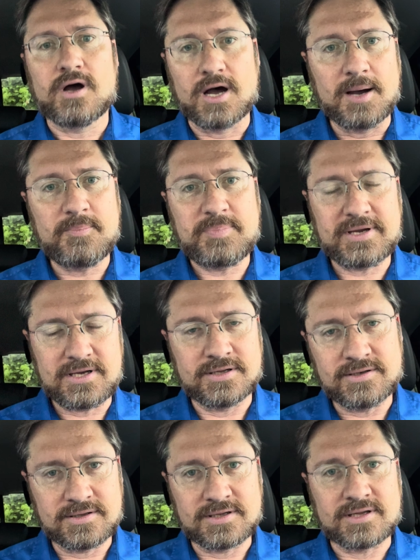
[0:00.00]
up
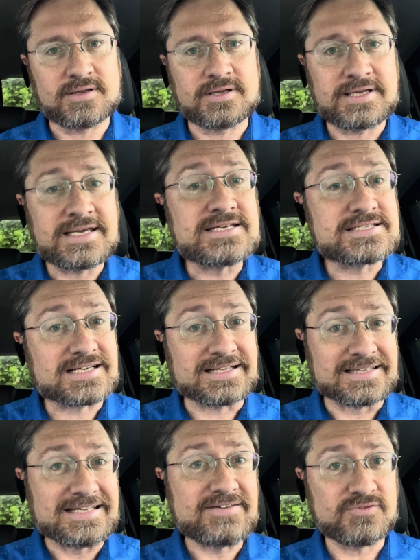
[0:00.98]
in East
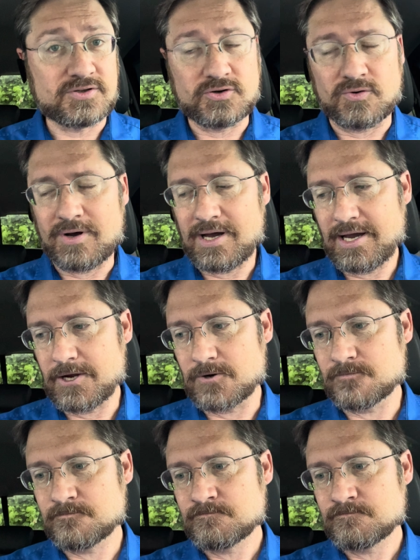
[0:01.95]
Cleveland, Ohio.